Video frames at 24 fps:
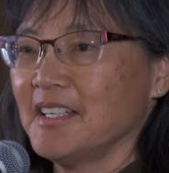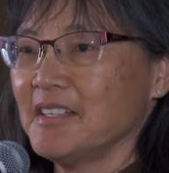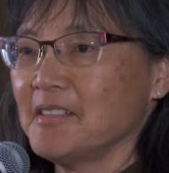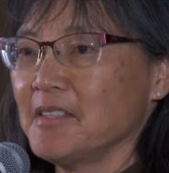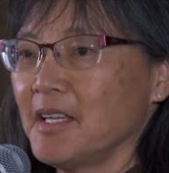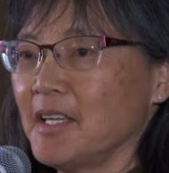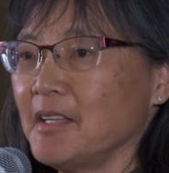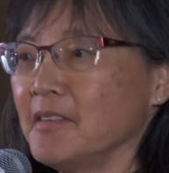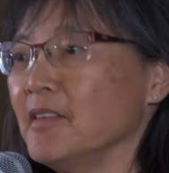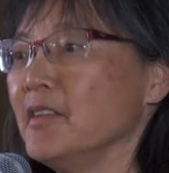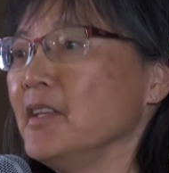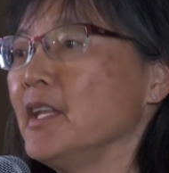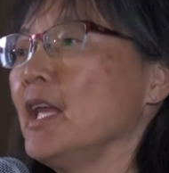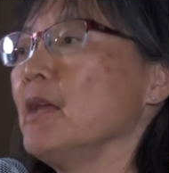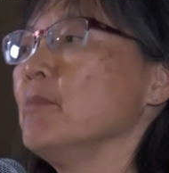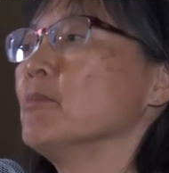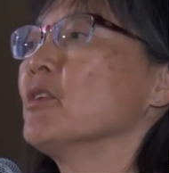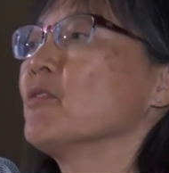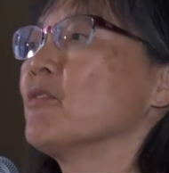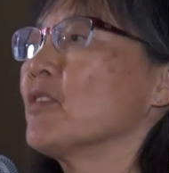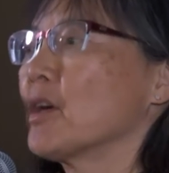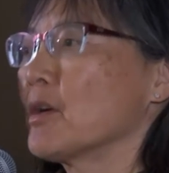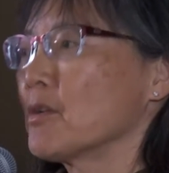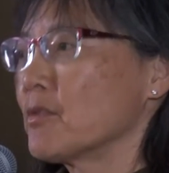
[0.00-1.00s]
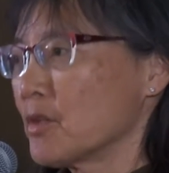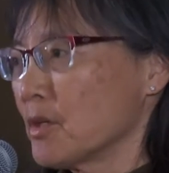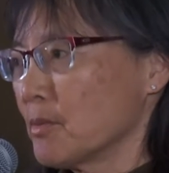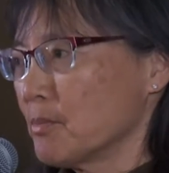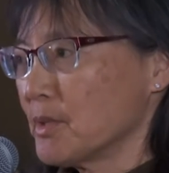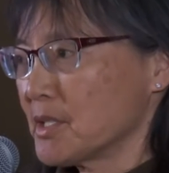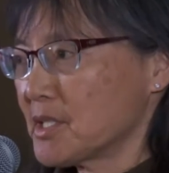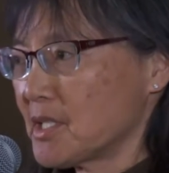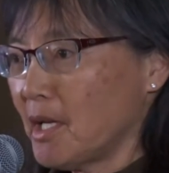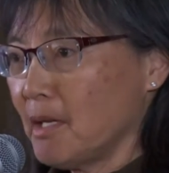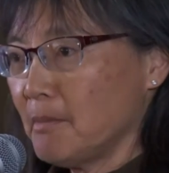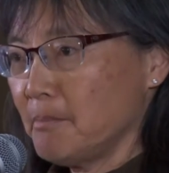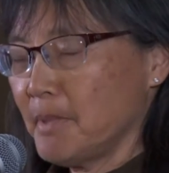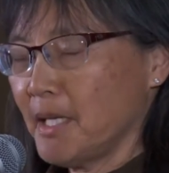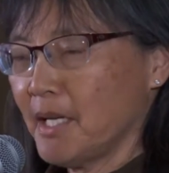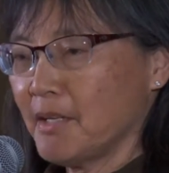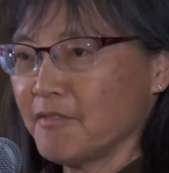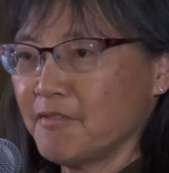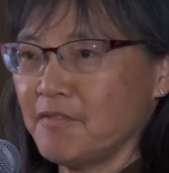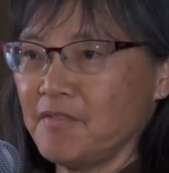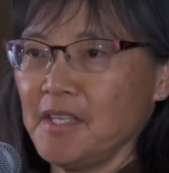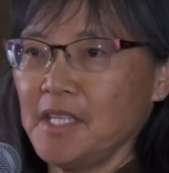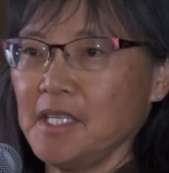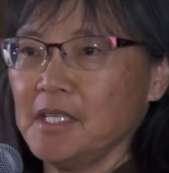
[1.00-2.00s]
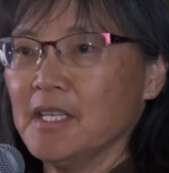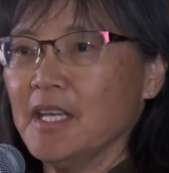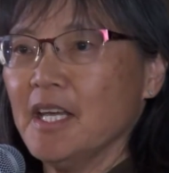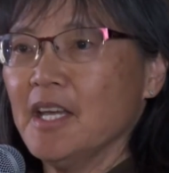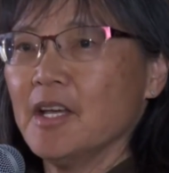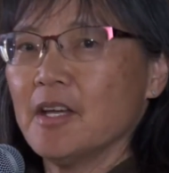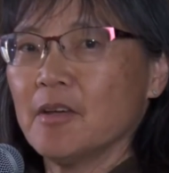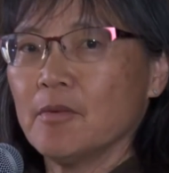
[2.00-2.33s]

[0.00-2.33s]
And the name of our group was Unbound Feet,